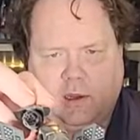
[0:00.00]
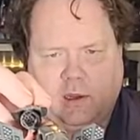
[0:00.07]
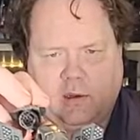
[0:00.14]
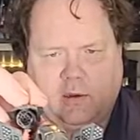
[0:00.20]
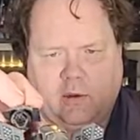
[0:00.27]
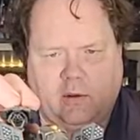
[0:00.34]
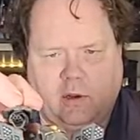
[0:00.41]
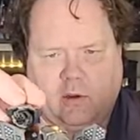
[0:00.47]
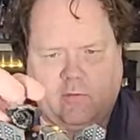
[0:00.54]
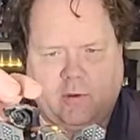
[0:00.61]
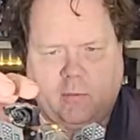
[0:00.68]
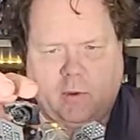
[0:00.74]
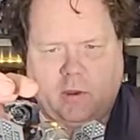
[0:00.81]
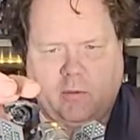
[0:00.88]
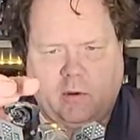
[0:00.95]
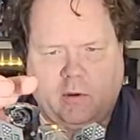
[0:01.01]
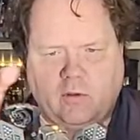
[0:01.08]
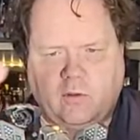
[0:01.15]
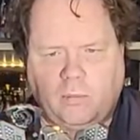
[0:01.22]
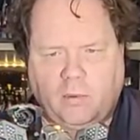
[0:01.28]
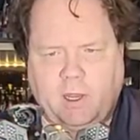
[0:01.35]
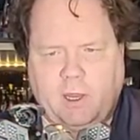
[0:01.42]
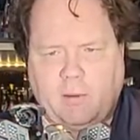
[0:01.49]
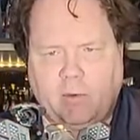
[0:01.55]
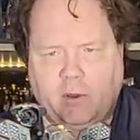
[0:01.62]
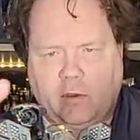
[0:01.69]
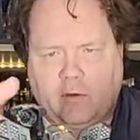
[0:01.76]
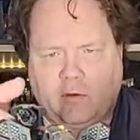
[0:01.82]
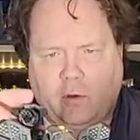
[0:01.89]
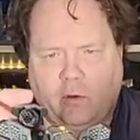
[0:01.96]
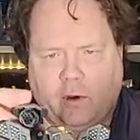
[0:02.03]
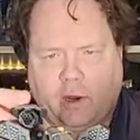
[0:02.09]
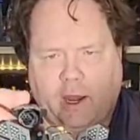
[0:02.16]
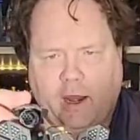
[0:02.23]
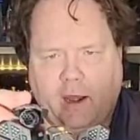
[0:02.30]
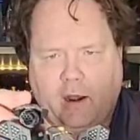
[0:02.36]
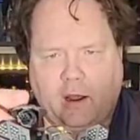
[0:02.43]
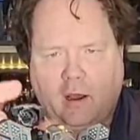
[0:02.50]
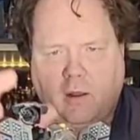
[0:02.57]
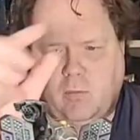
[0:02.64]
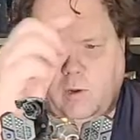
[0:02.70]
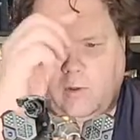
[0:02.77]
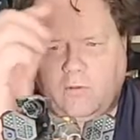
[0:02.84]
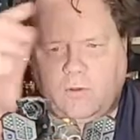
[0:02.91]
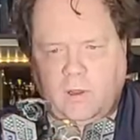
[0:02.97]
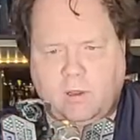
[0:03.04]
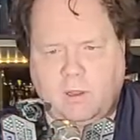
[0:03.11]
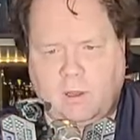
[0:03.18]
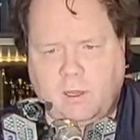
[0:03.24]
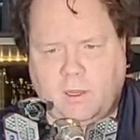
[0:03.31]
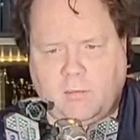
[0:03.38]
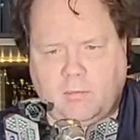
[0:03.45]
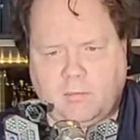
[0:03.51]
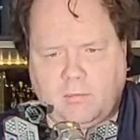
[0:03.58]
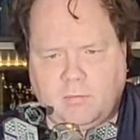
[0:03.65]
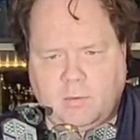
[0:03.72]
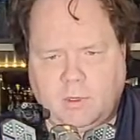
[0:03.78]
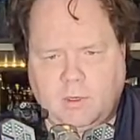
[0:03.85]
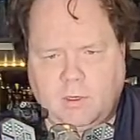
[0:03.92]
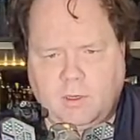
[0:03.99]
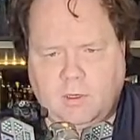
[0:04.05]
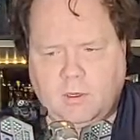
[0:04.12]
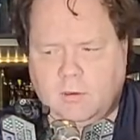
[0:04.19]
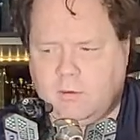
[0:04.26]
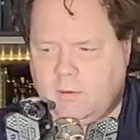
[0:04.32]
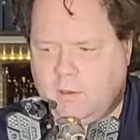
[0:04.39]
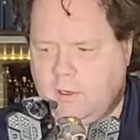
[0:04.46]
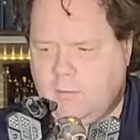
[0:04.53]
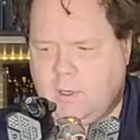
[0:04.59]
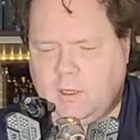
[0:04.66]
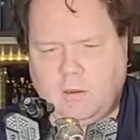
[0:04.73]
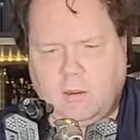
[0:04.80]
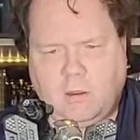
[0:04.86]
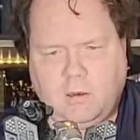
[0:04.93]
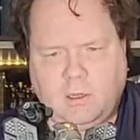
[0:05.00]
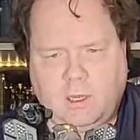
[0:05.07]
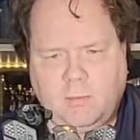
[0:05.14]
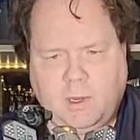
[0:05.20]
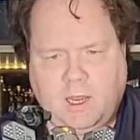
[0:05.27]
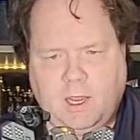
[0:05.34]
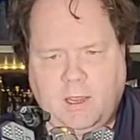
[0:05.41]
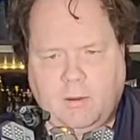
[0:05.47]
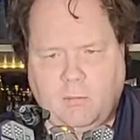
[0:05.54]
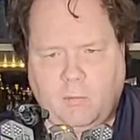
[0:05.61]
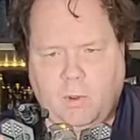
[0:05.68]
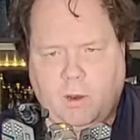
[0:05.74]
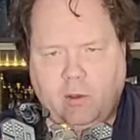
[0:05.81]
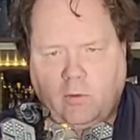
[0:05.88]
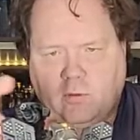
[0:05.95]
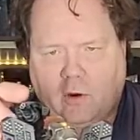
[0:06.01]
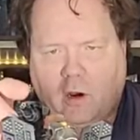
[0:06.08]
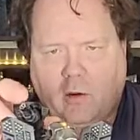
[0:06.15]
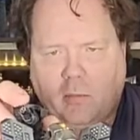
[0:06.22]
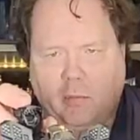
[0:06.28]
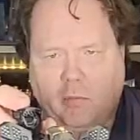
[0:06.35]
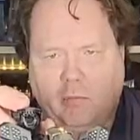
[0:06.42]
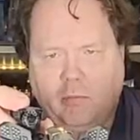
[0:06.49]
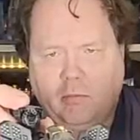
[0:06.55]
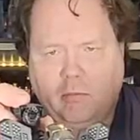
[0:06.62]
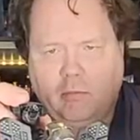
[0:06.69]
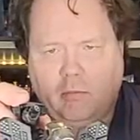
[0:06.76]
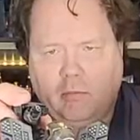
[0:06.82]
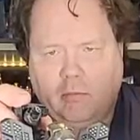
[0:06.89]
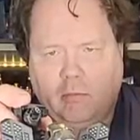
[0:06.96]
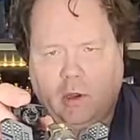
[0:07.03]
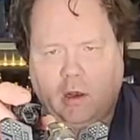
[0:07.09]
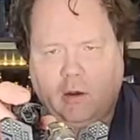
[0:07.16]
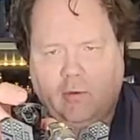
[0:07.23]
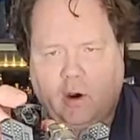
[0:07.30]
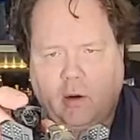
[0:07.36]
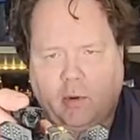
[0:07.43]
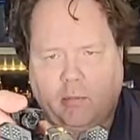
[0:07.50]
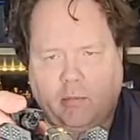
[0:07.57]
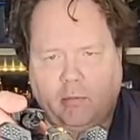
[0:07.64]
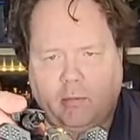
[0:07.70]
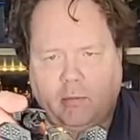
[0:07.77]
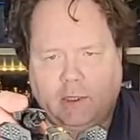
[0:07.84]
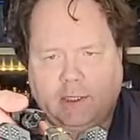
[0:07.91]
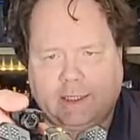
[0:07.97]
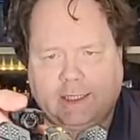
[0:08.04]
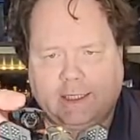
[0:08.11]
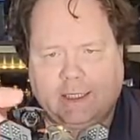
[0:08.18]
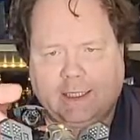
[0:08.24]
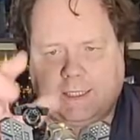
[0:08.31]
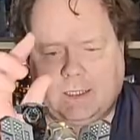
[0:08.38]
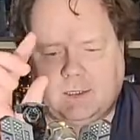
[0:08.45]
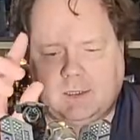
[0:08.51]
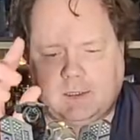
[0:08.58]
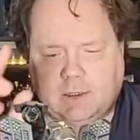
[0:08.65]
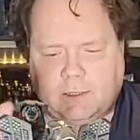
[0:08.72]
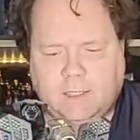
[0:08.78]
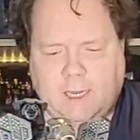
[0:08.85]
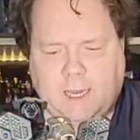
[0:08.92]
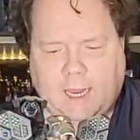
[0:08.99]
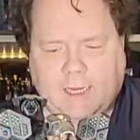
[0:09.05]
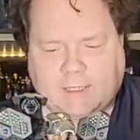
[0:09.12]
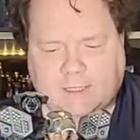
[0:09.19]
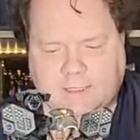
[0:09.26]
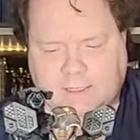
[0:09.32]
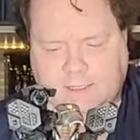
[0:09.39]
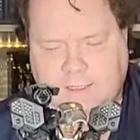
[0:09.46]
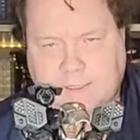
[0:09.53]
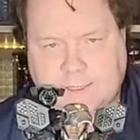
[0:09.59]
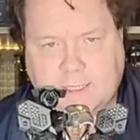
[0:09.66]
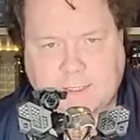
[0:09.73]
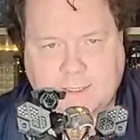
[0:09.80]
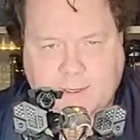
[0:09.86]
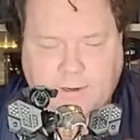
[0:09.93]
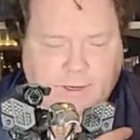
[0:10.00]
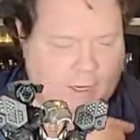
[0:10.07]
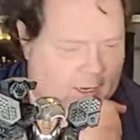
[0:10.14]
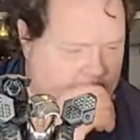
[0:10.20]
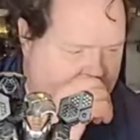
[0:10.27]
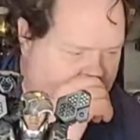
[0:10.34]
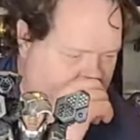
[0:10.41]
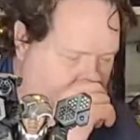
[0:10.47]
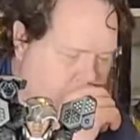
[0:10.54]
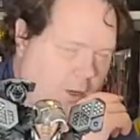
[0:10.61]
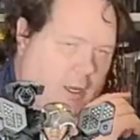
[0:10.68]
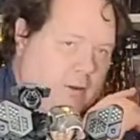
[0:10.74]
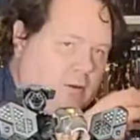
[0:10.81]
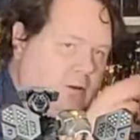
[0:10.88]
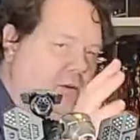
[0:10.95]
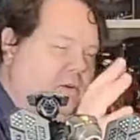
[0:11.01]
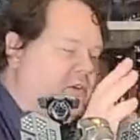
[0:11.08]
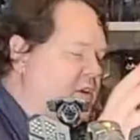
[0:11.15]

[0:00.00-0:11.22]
I don't know if I'll be able to display him with the shoulder cannon on when he's in the. Well, let me get one of those Hall of Armor cases down here. I bought 2